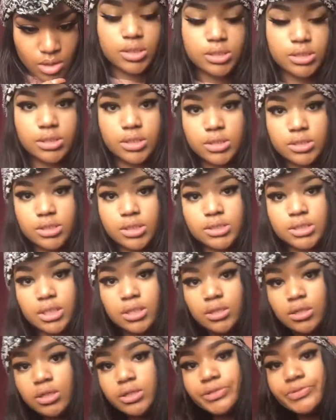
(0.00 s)
Because it
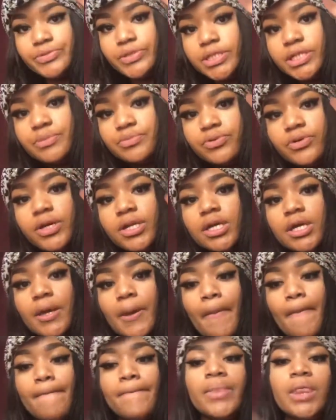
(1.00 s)
looks really pretty.
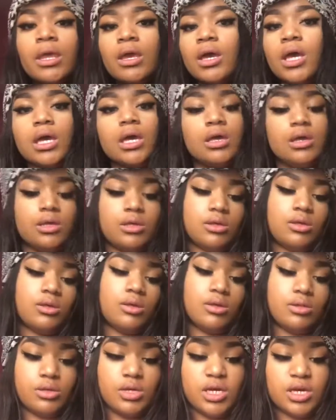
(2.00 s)

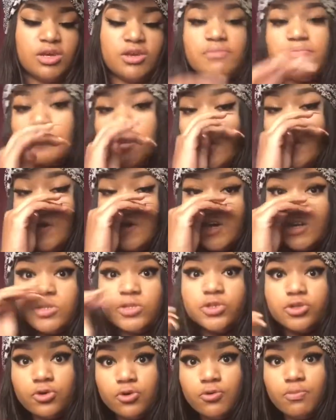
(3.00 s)
It could be a
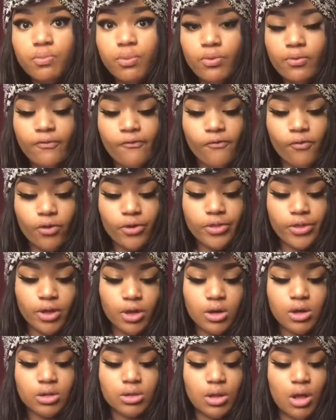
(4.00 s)
dupe for the
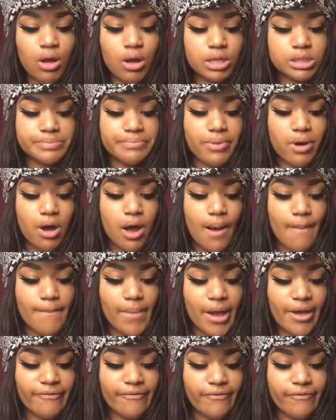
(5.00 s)
Gloss Bomb
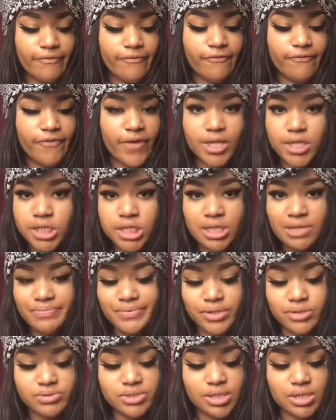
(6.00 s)
by Fenty
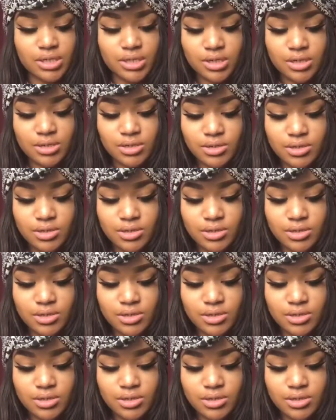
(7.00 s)
Beauty.